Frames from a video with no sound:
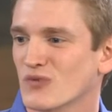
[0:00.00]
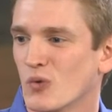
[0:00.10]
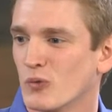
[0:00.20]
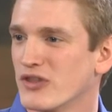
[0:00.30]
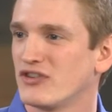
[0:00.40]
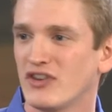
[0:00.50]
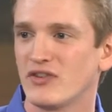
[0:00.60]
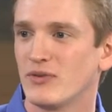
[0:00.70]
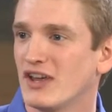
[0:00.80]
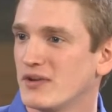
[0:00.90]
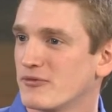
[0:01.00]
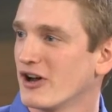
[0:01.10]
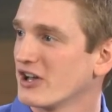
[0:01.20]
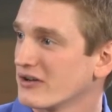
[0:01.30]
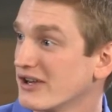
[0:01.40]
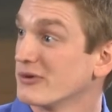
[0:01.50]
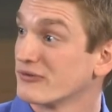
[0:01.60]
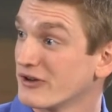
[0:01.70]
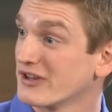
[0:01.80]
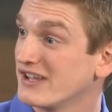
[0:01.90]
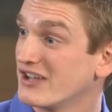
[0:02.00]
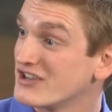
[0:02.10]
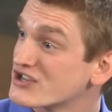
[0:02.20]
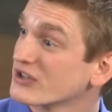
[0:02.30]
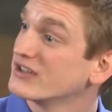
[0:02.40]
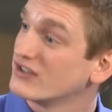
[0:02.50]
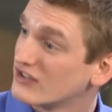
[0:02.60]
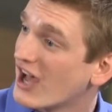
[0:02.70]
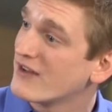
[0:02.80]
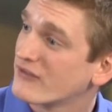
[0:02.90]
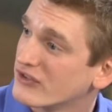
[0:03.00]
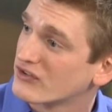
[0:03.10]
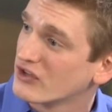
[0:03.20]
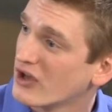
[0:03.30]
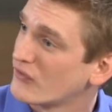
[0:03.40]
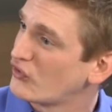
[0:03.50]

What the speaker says: with the System Center product, it was really initially designed for the server,